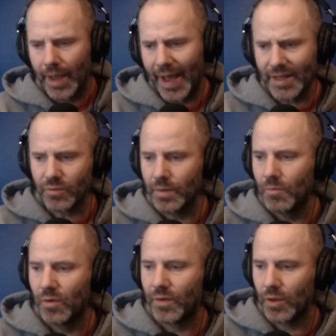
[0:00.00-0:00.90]
As we
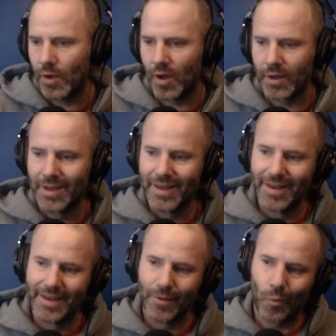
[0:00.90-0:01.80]
move along,
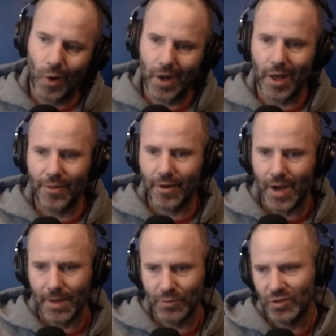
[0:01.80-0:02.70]
what other
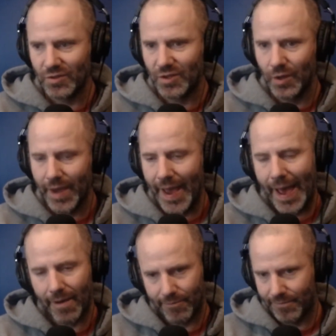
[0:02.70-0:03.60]
options do you
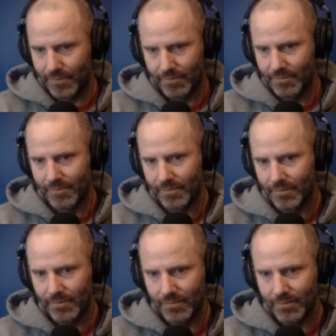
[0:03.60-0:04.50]
have
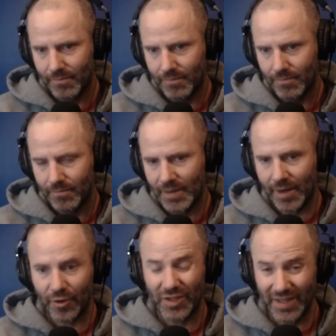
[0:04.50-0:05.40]

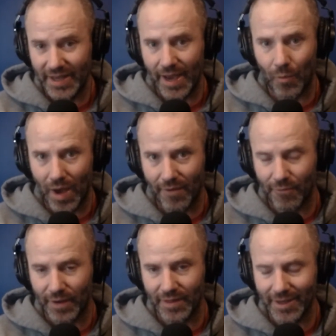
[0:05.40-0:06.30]
that are DIY
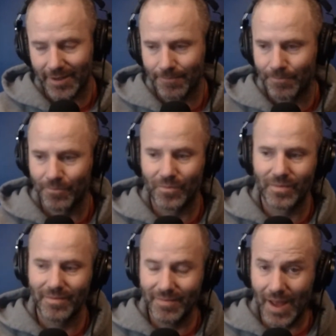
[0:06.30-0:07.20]
friendly?
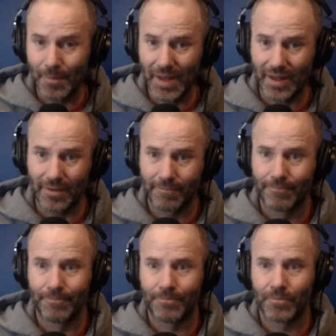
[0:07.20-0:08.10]
Not many.
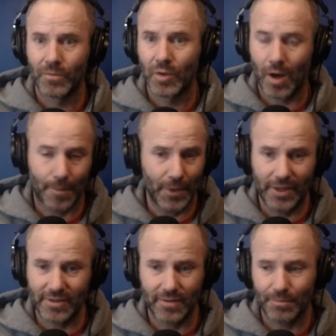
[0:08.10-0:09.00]
Carpet
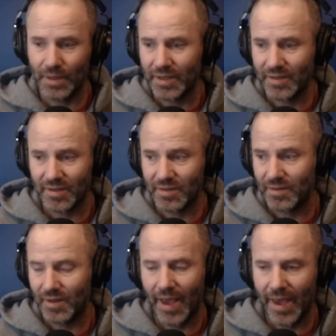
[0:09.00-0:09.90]
isn't, because
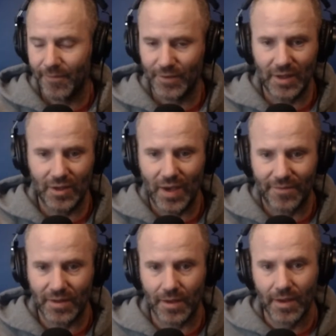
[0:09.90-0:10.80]
it's hefty and you
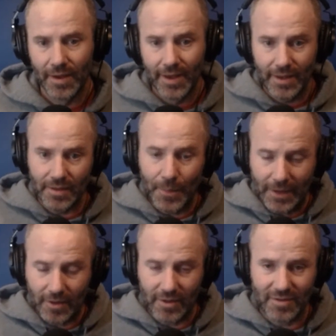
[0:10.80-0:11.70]
have to,
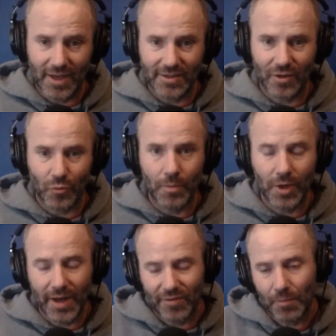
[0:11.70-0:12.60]
depending on the size of the room, you're
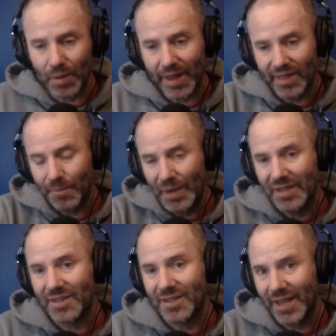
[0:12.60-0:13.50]
going to have to blend the
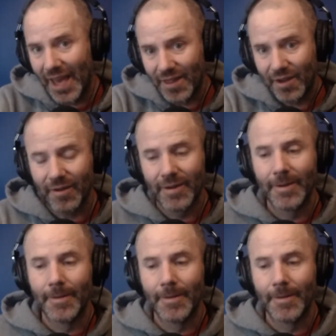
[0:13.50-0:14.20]
pieces together.